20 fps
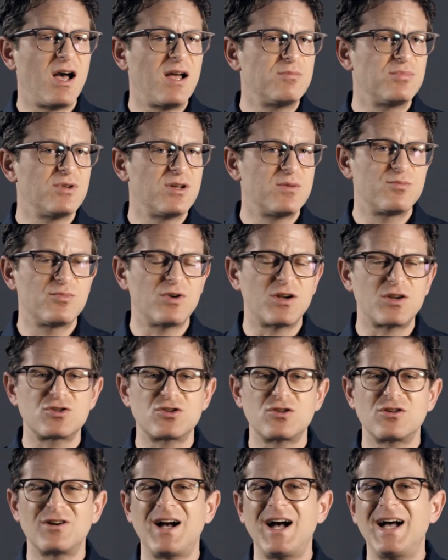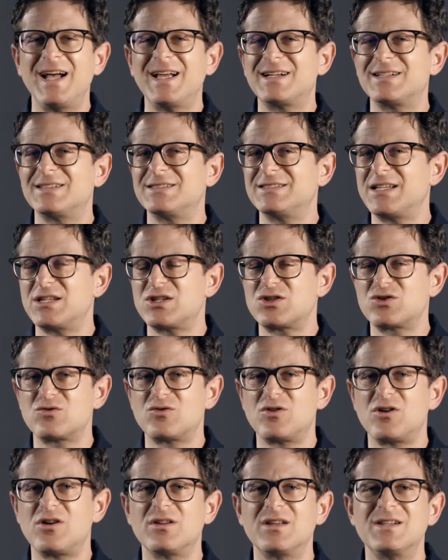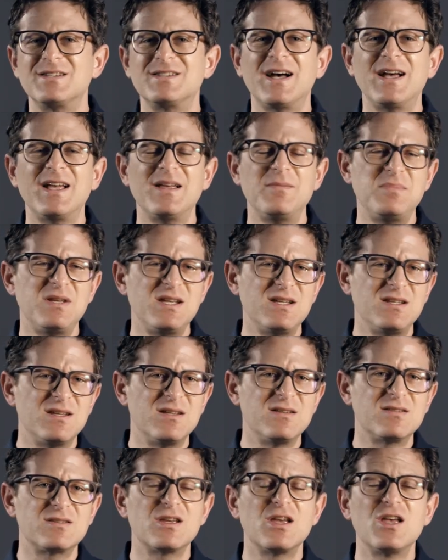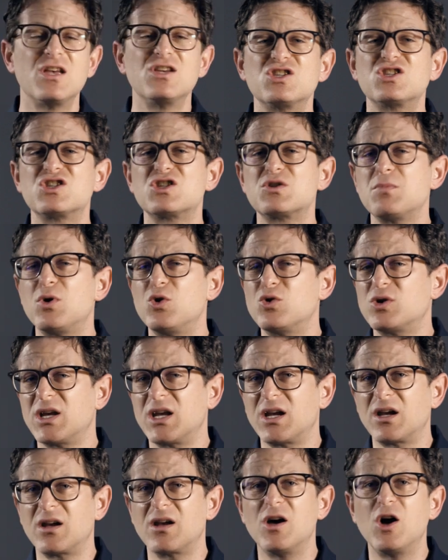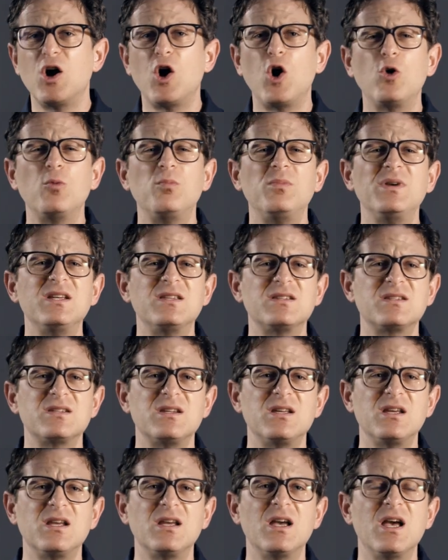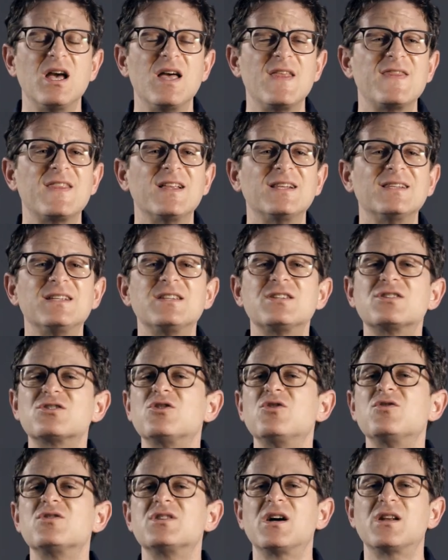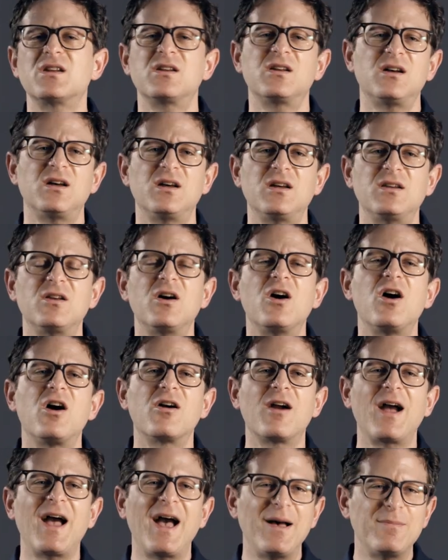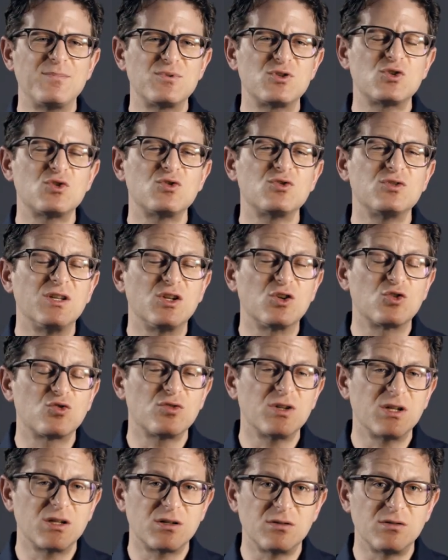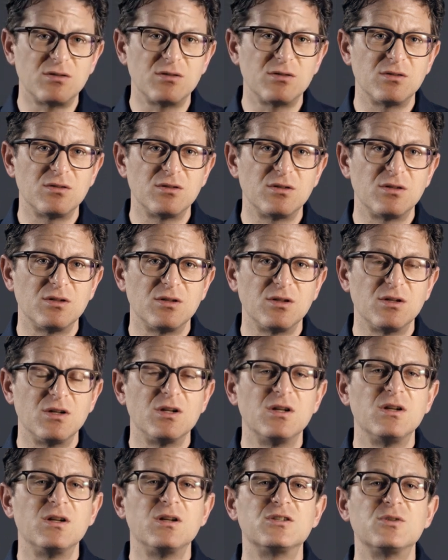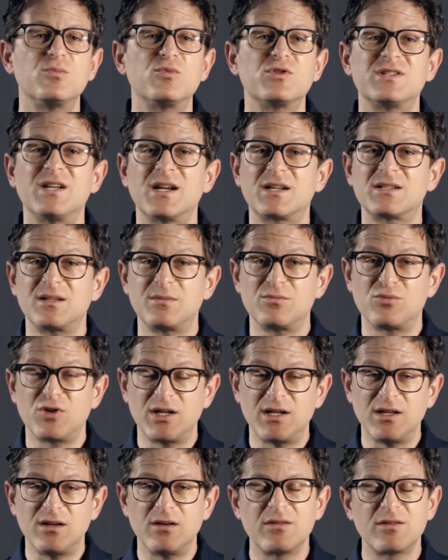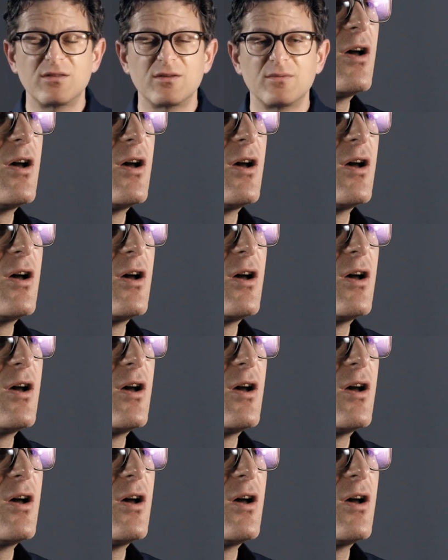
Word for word: high blood pressure, high cholesterol, diabetes, smoking, obesity, the list goes on and on, are absolutely critical to protecting brain health.